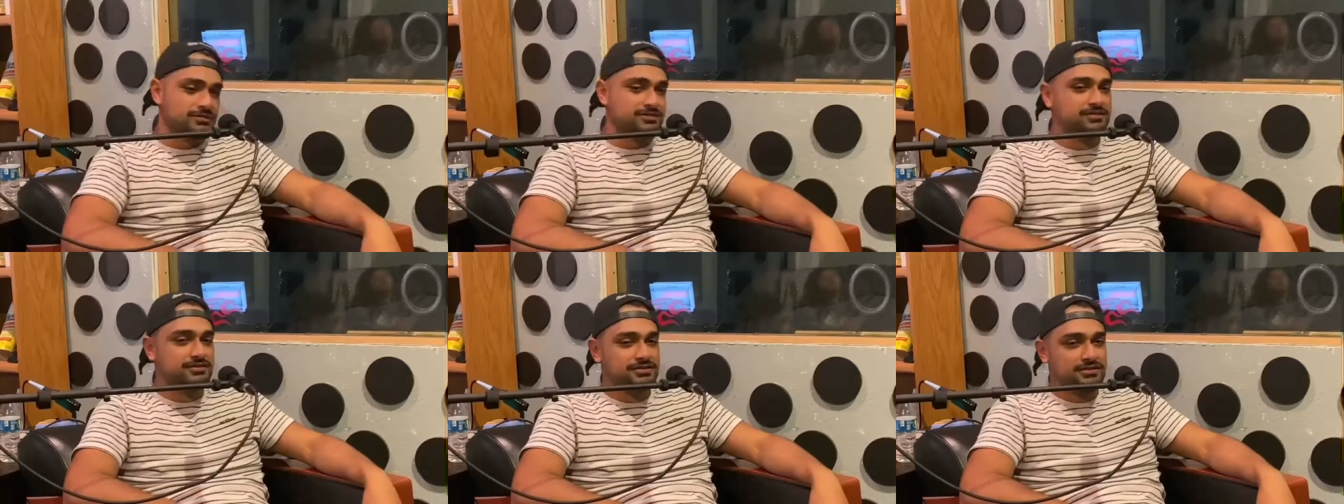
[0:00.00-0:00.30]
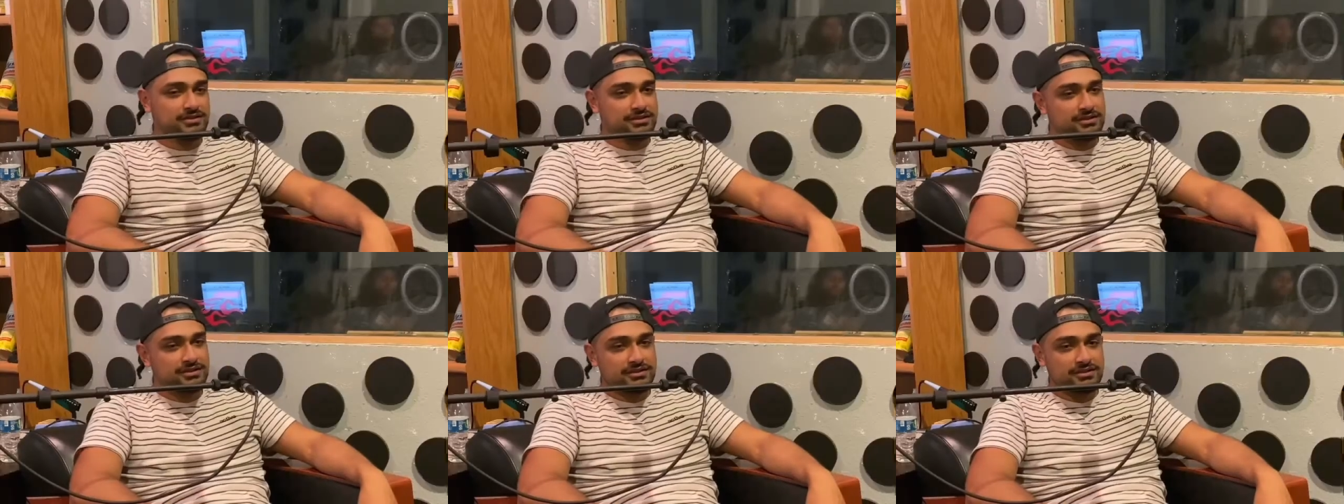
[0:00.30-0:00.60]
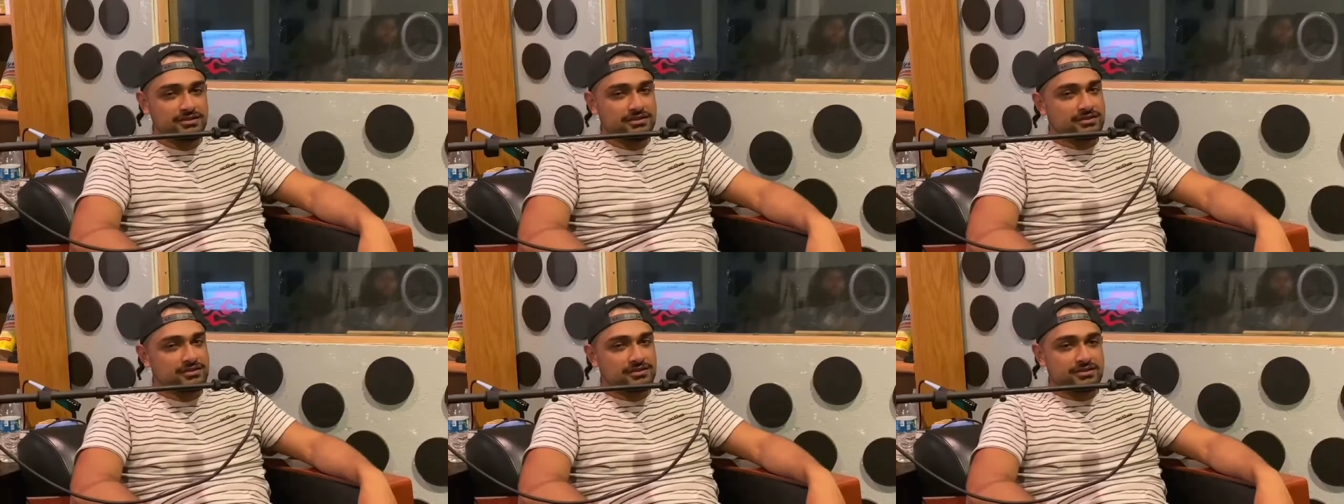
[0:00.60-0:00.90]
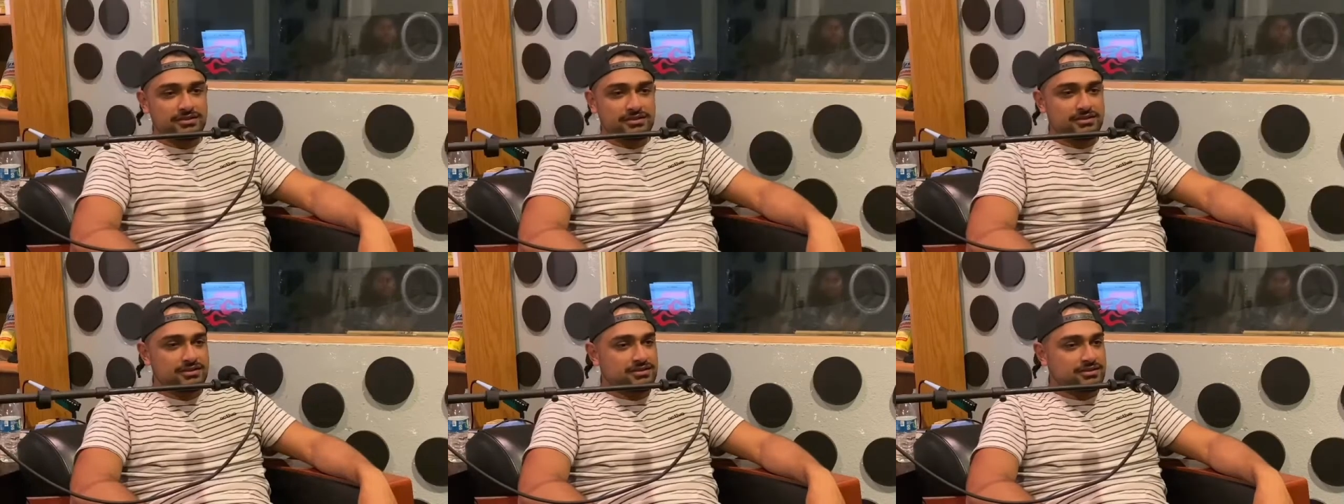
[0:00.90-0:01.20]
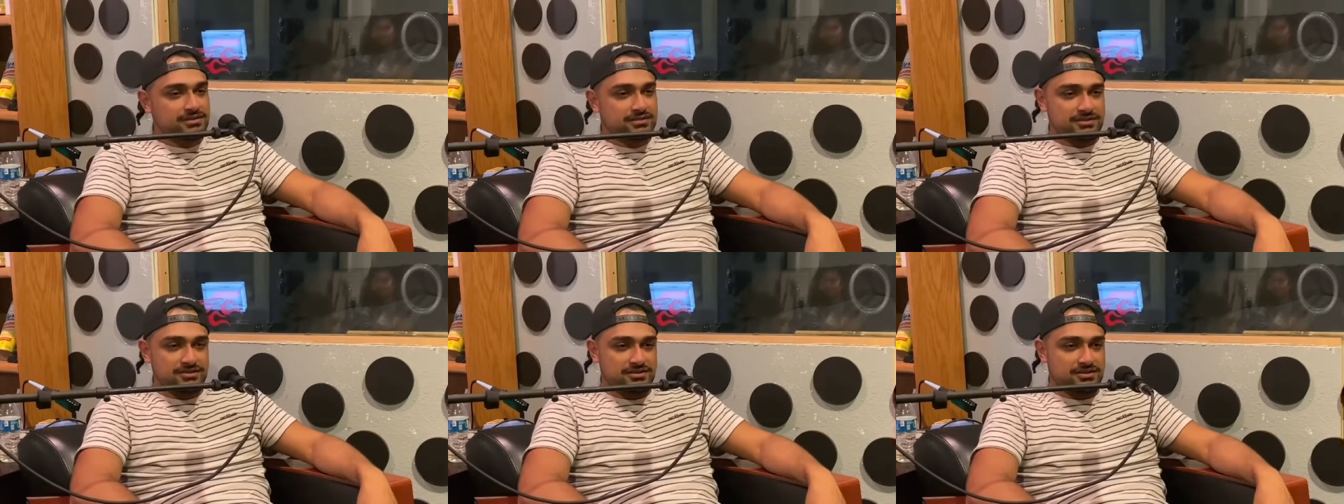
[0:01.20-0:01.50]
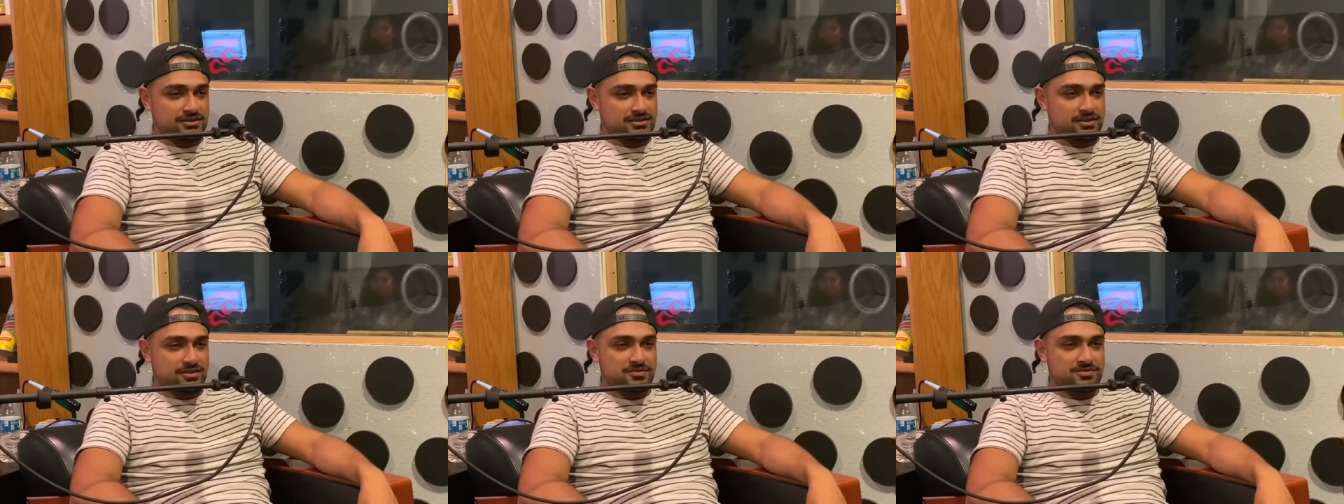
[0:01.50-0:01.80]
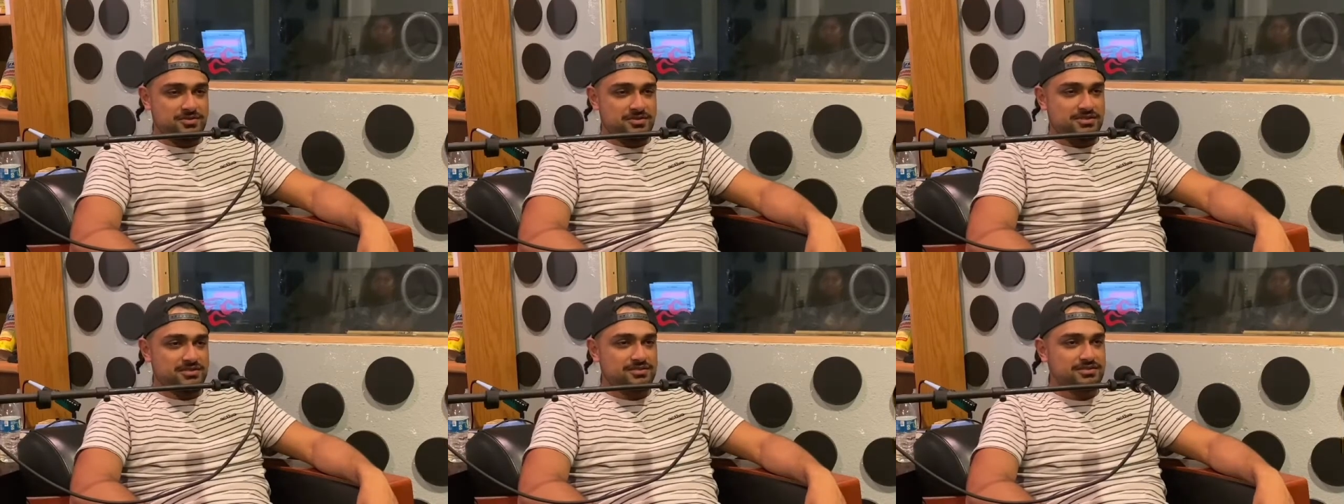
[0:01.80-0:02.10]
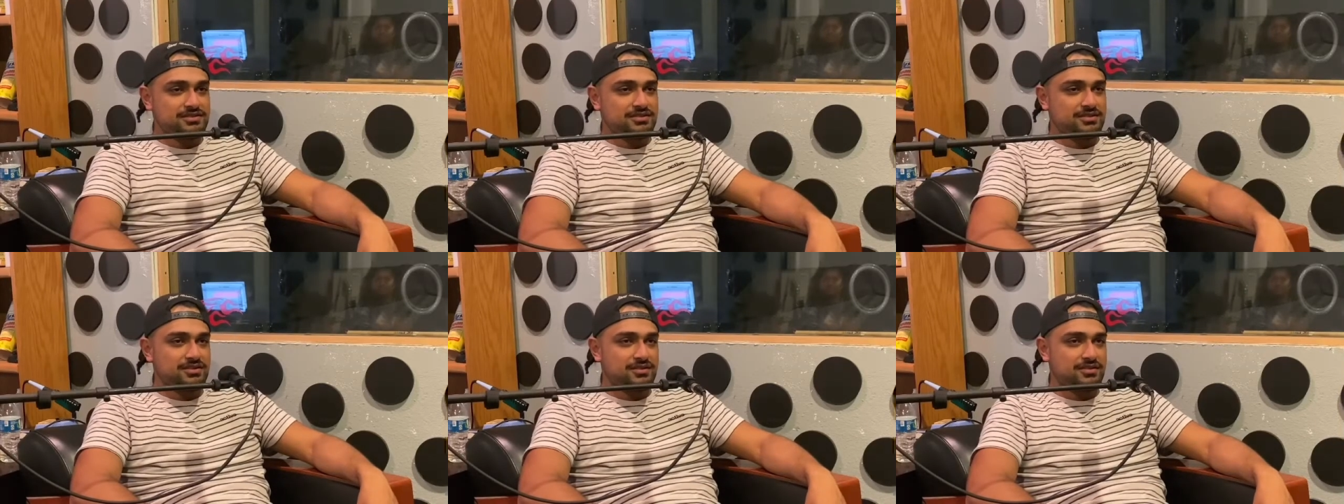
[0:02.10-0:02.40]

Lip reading: So I mean, like, you just know who to go